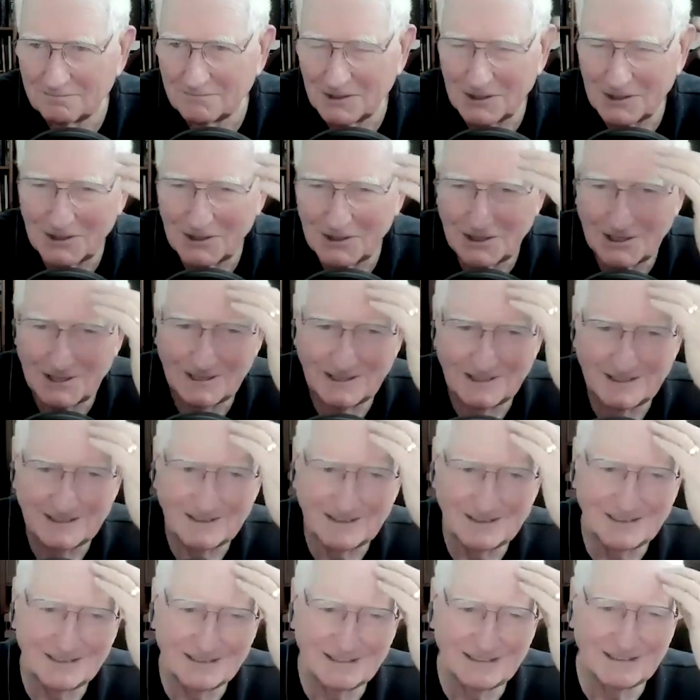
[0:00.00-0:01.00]
All right.
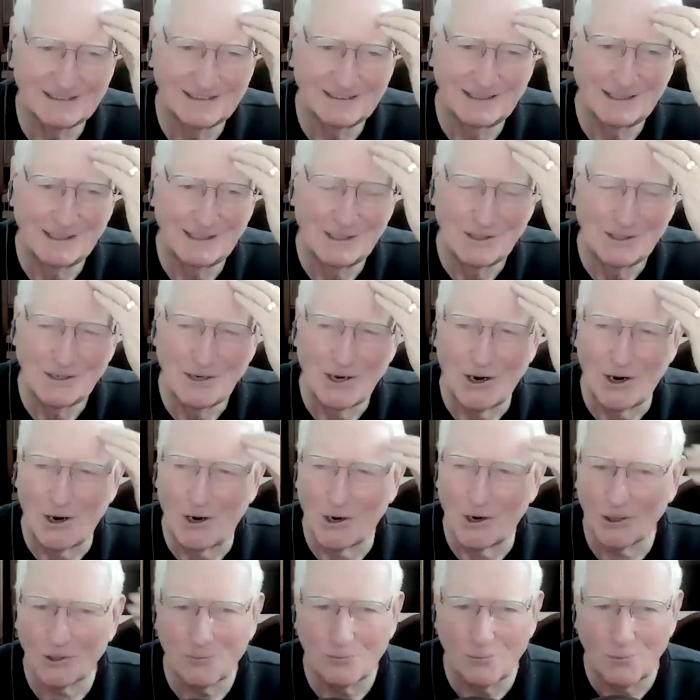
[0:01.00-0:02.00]

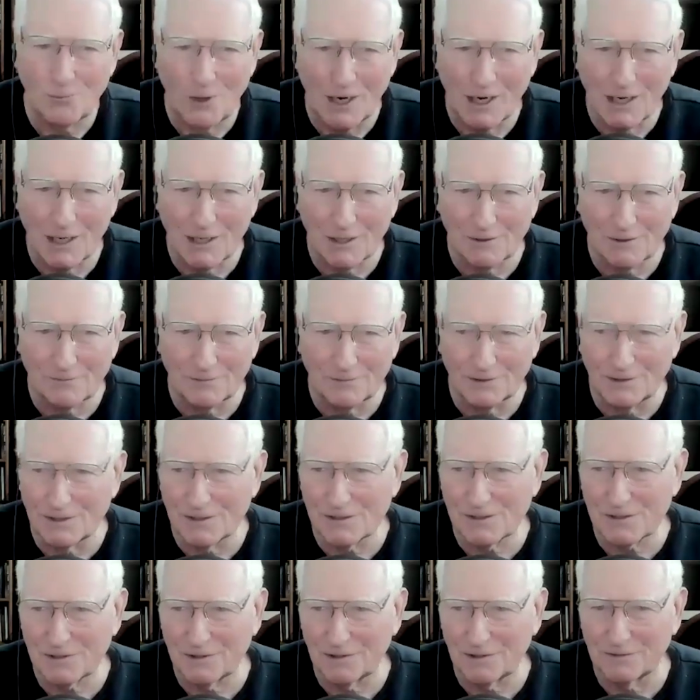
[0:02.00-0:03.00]
Hardwired for
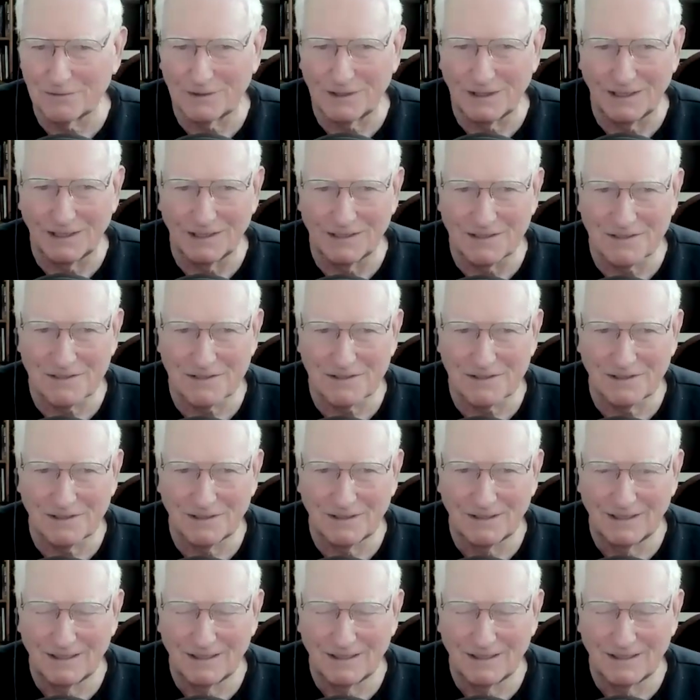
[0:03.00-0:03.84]
this stuff, guys.